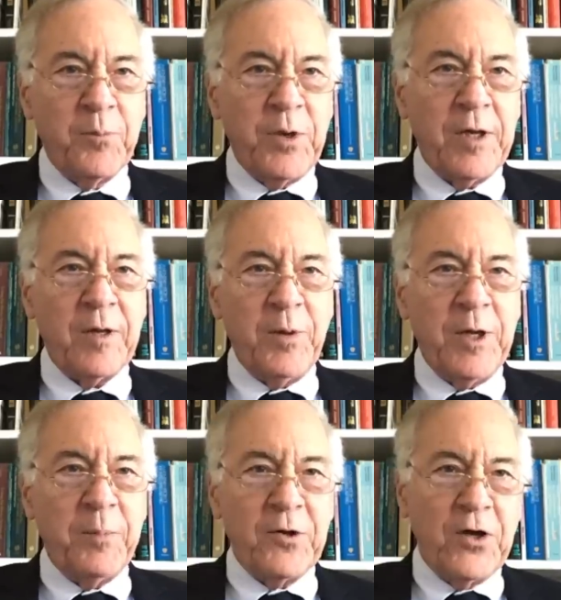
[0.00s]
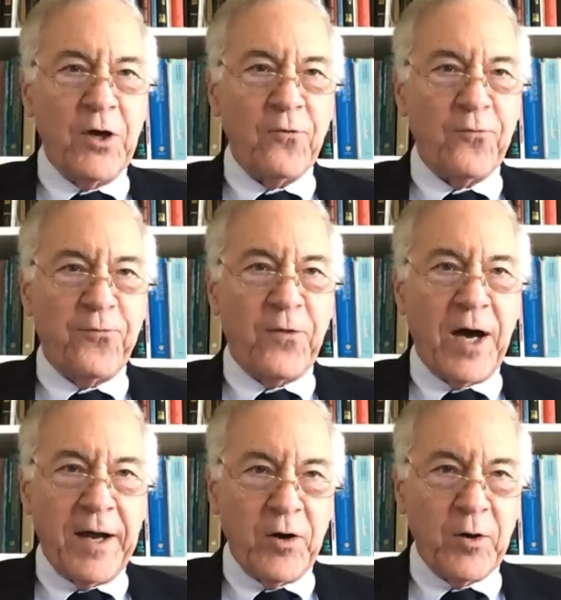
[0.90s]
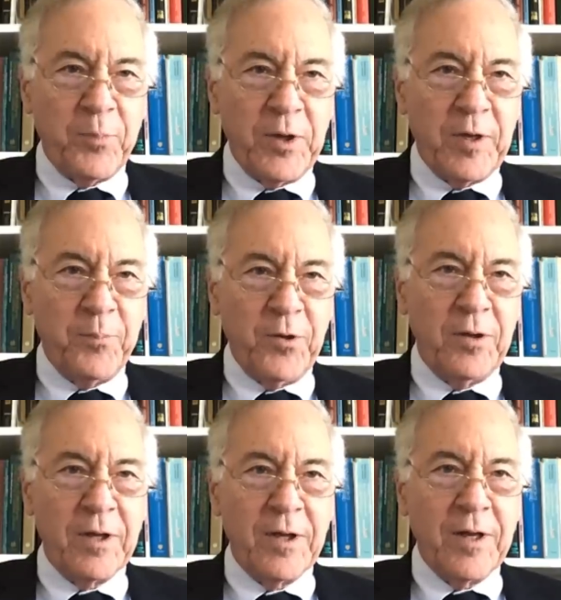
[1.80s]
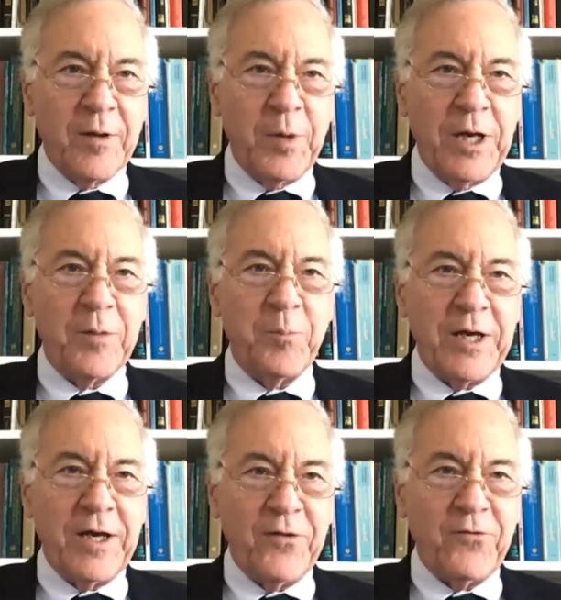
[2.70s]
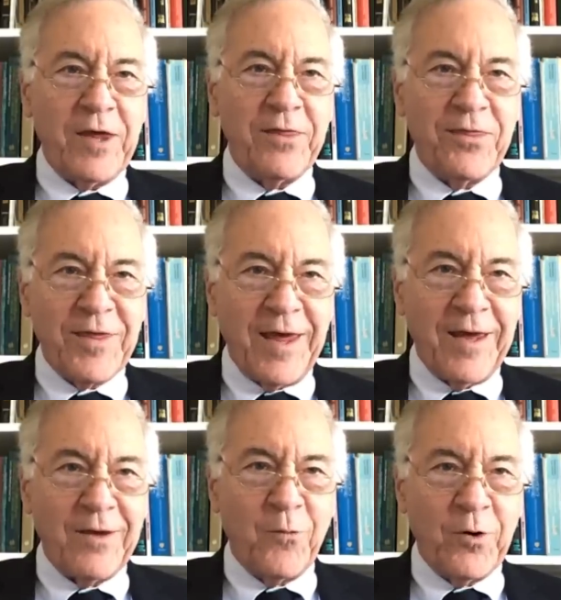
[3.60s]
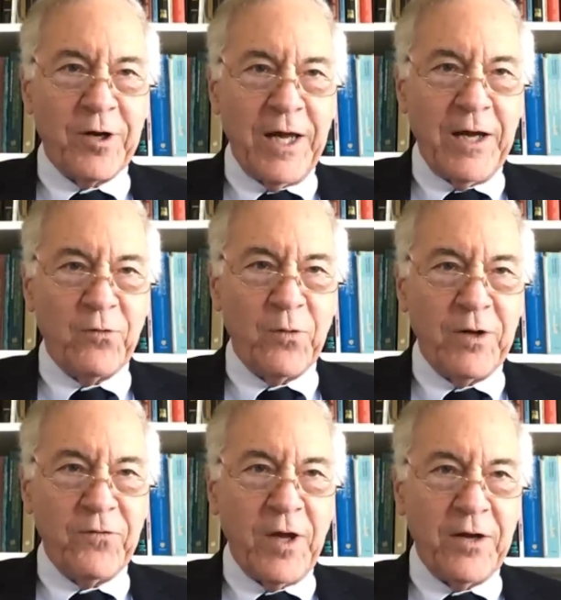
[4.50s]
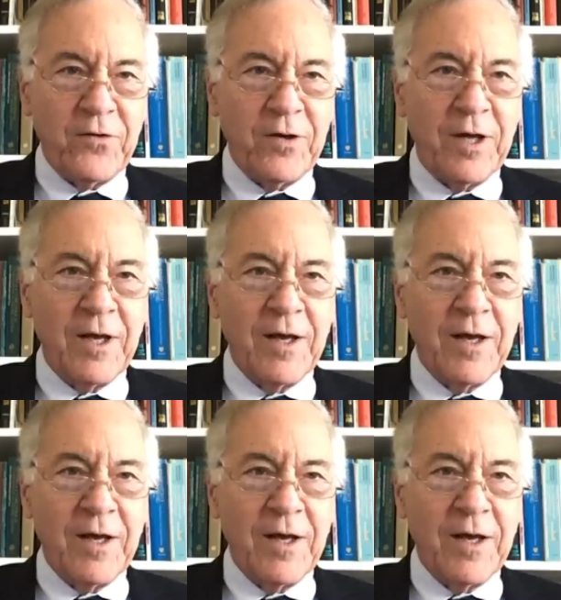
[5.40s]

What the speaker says: People don't fire people because they think we're going to have a recession.